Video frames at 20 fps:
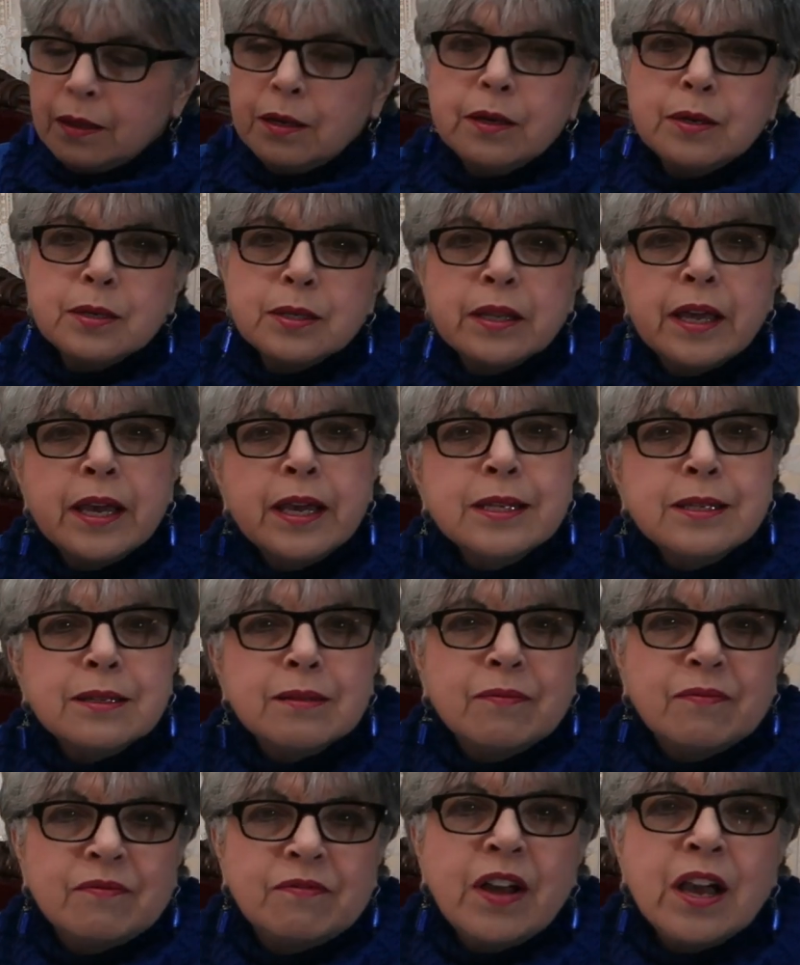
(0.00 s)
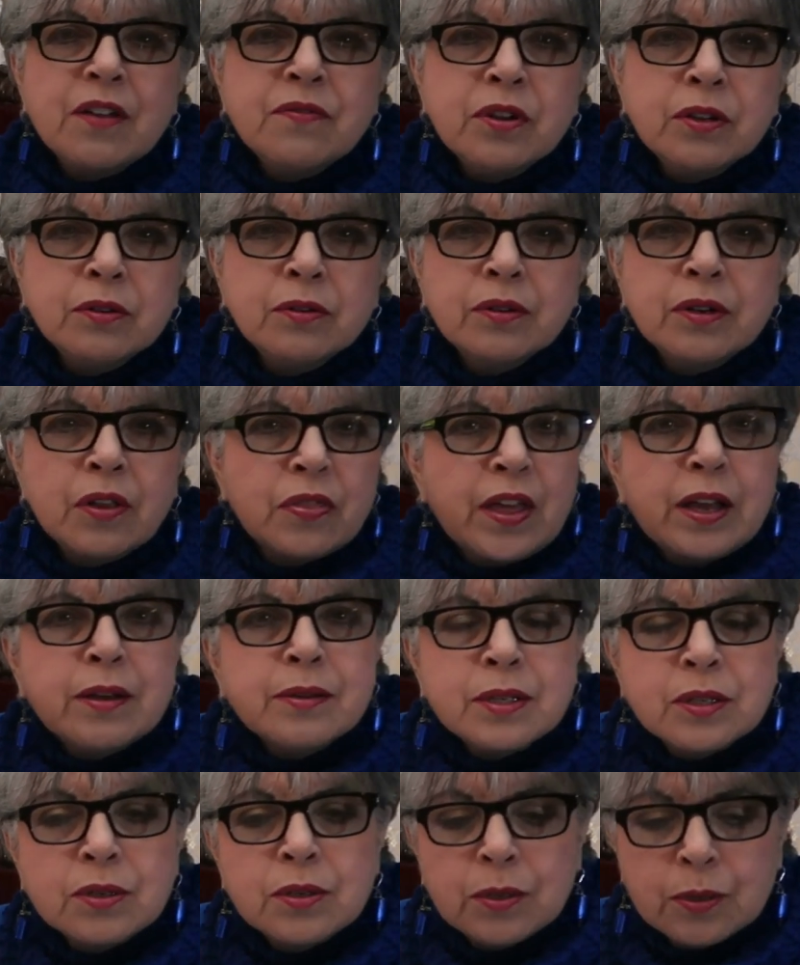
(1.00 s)
Theirs last 500,
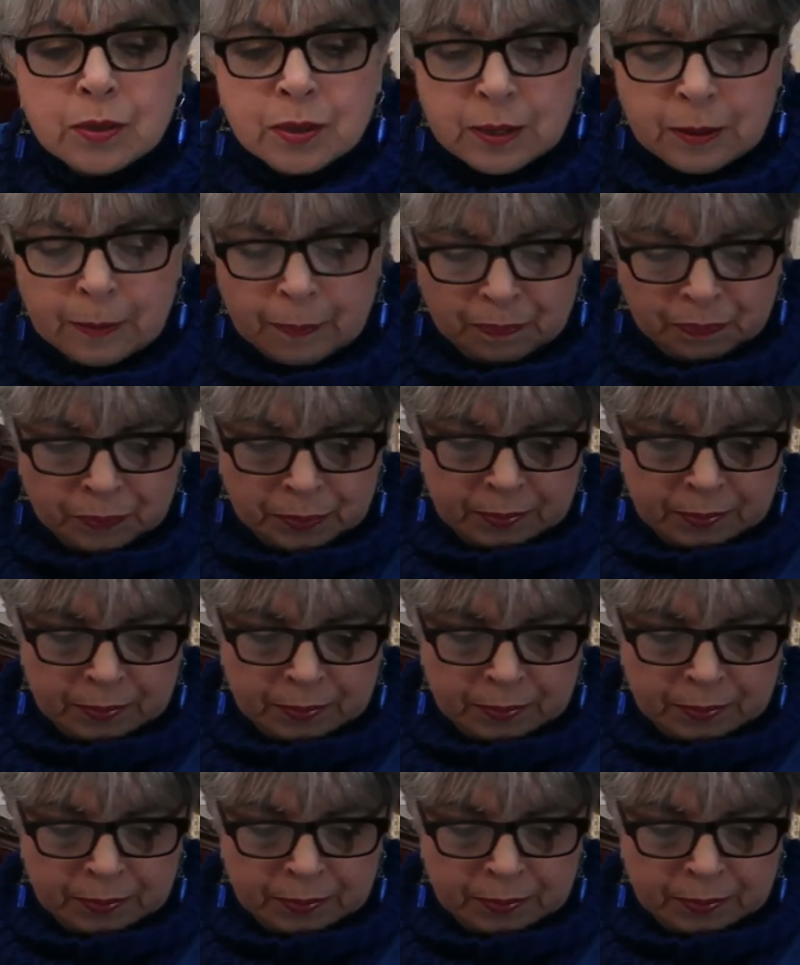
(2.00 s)
1,000 years.